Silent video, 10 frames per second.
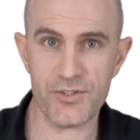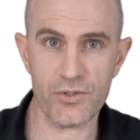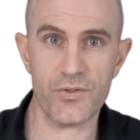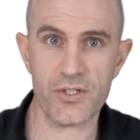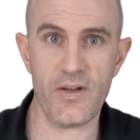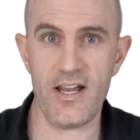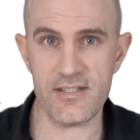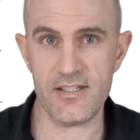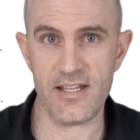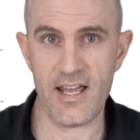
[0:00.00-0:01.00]
which also
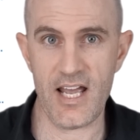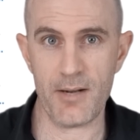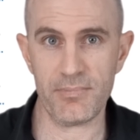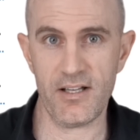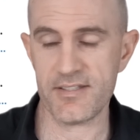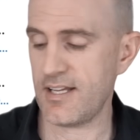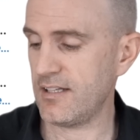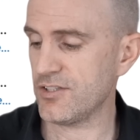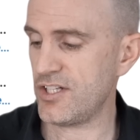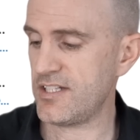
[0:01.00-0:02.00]
has the Ant Plus
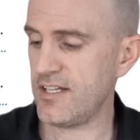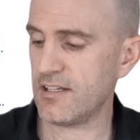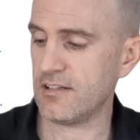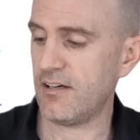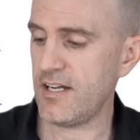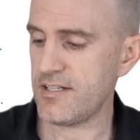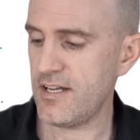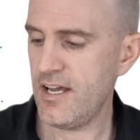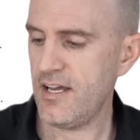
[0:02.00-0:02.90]
LGT, the light,